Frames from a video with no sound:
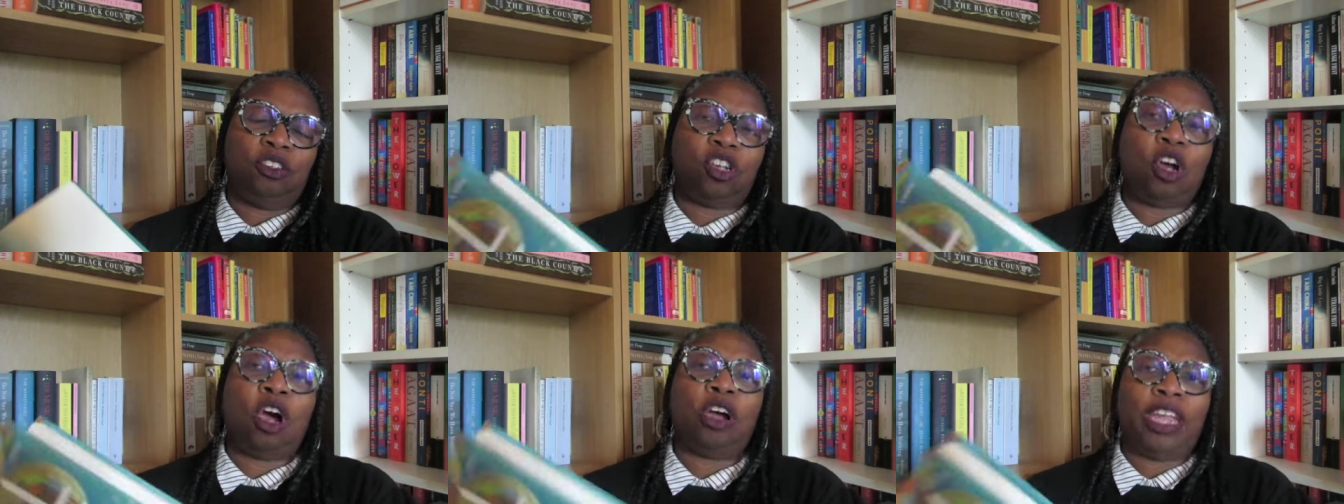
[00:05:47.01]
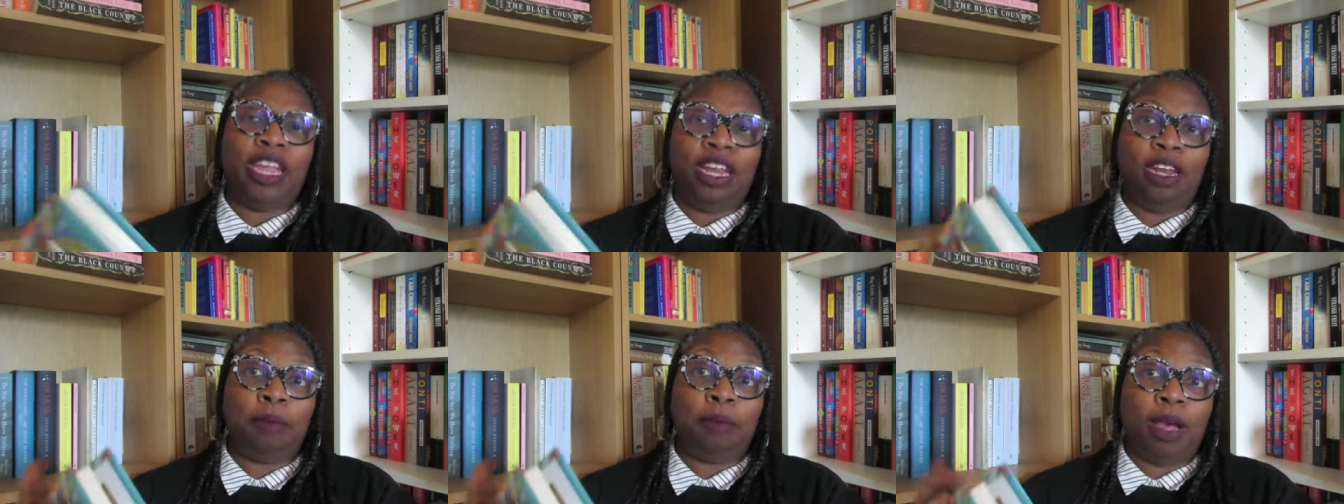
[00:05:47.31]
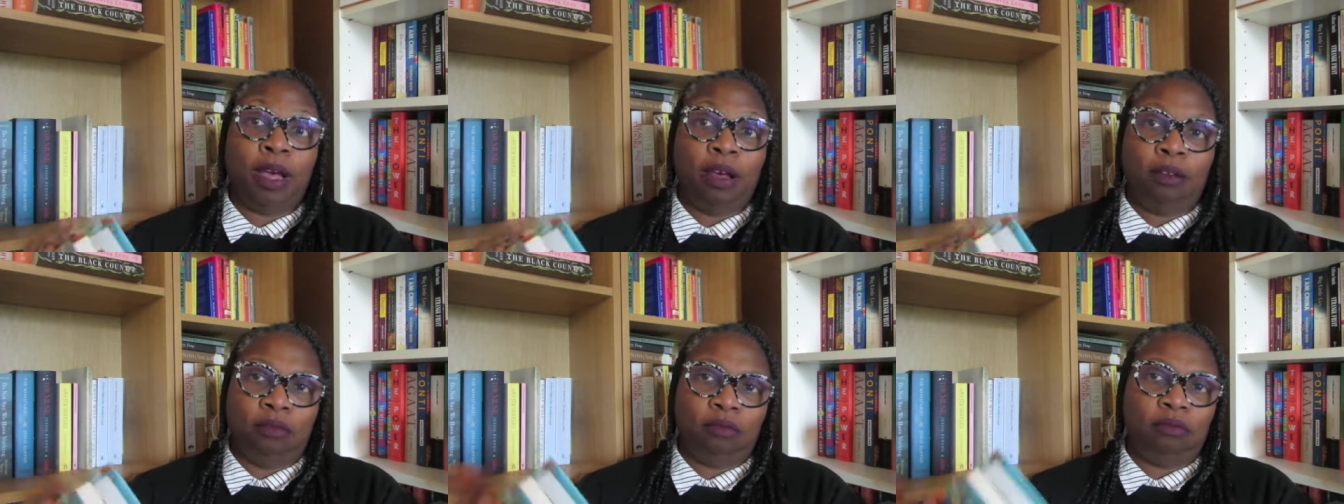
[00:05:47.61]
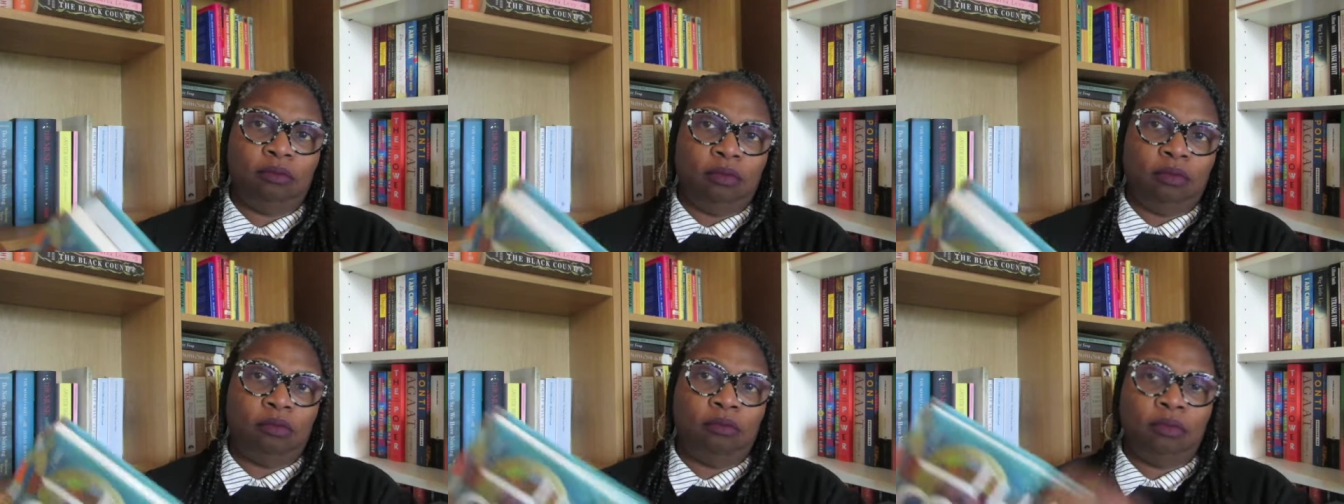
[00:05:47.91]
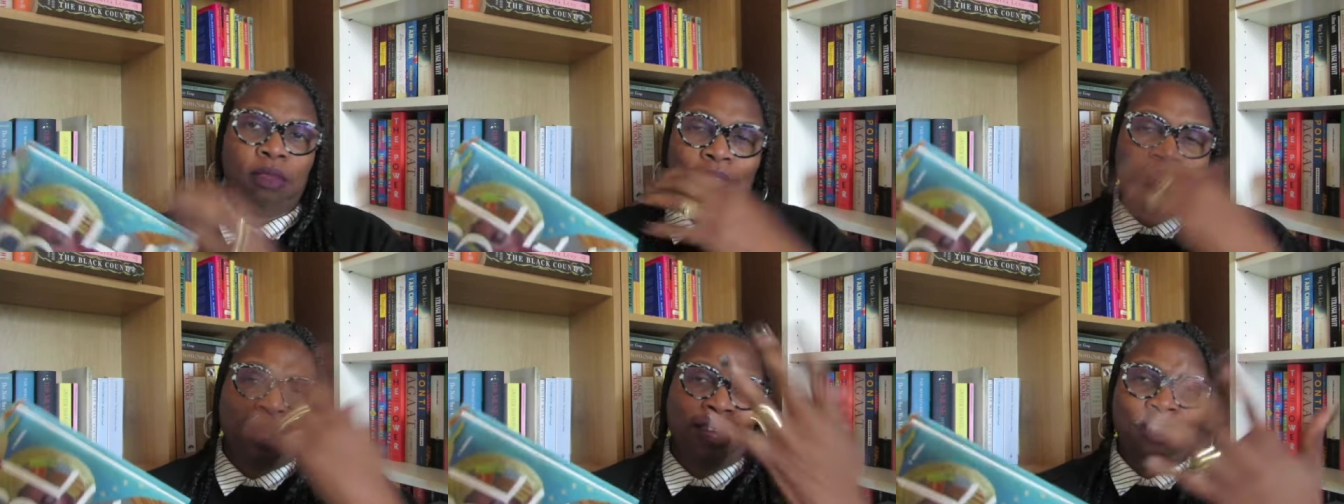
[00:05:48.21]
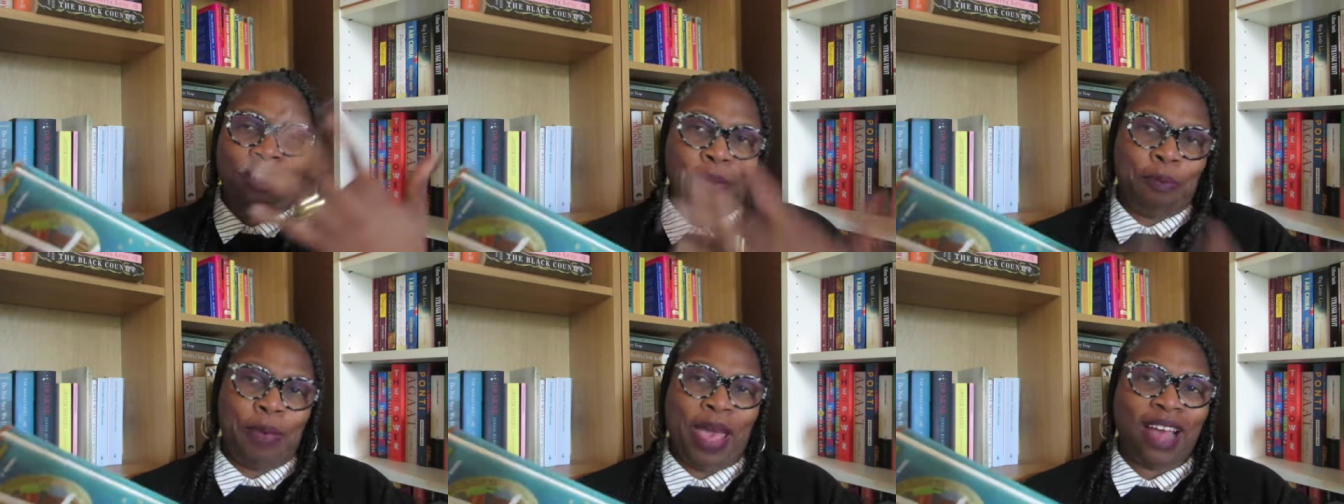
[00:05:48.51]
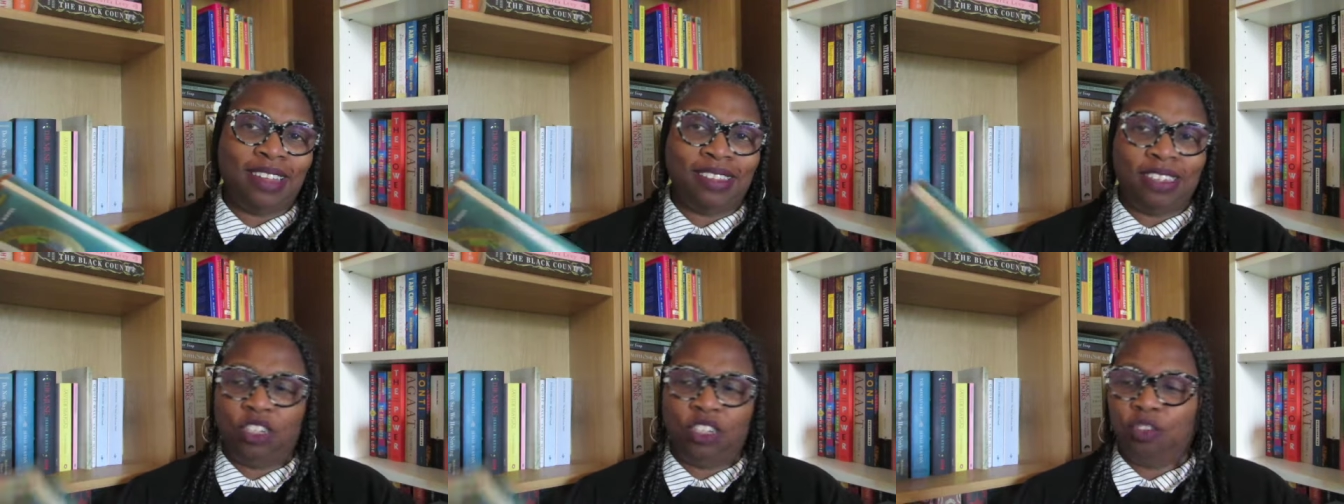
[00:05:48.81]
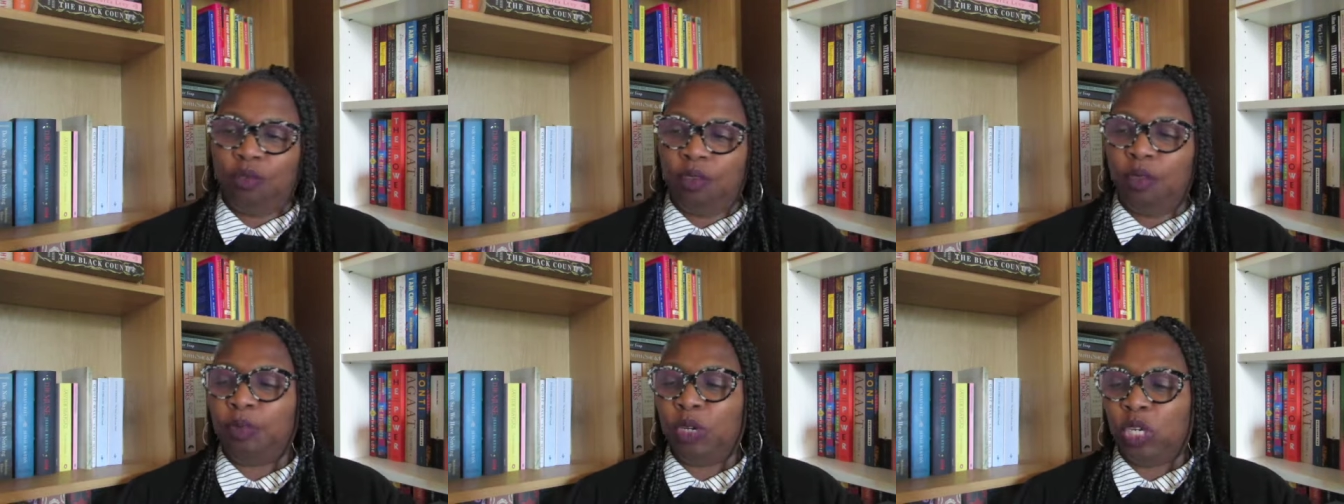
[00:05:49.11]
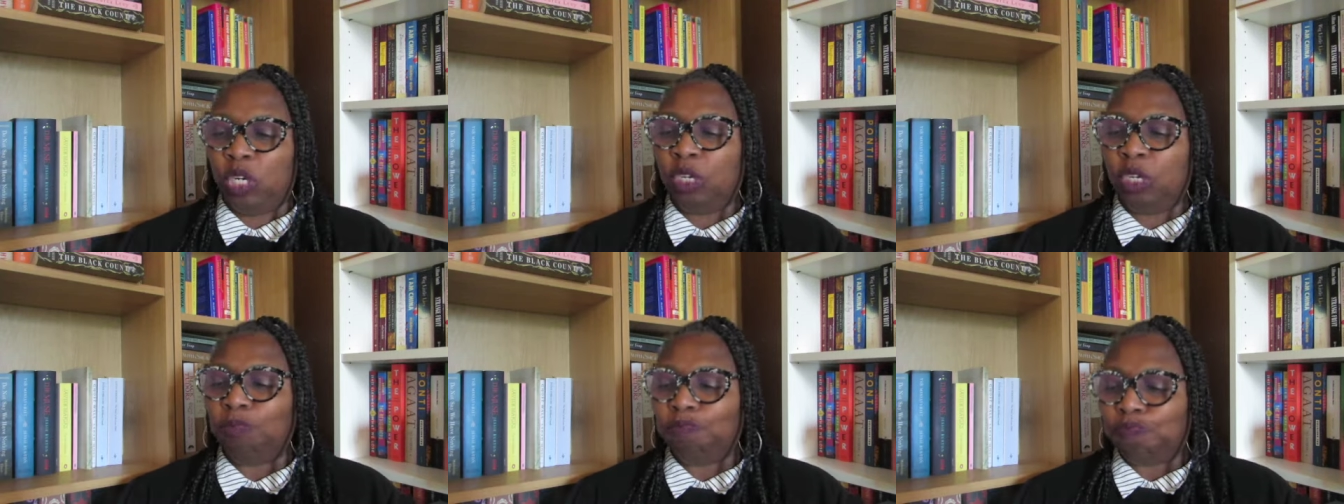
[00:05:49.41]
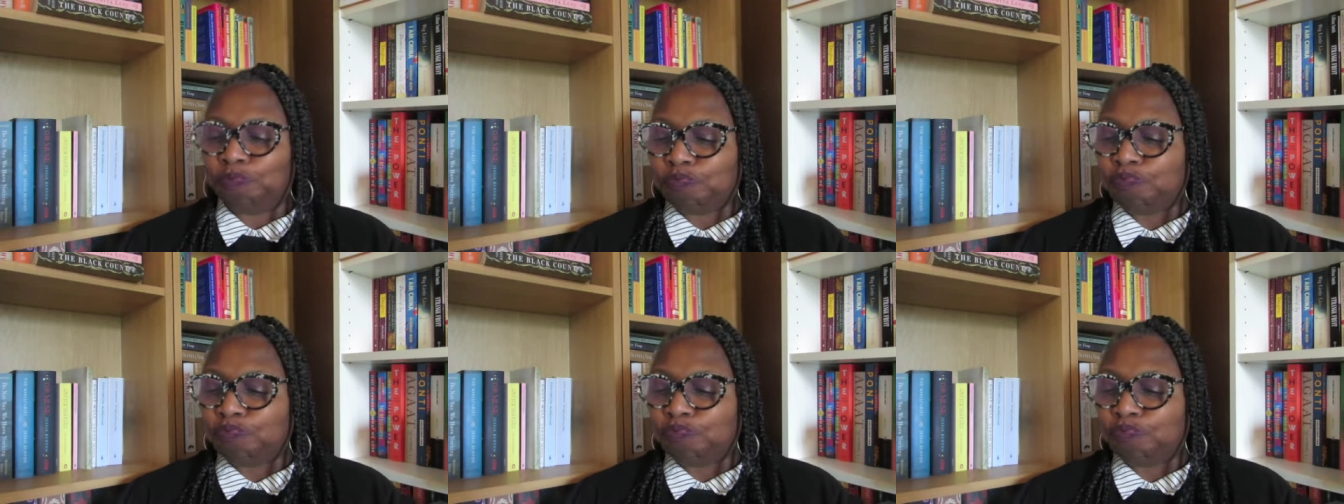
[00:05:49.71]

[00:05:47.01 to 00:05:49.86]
talking about like a passage from the book.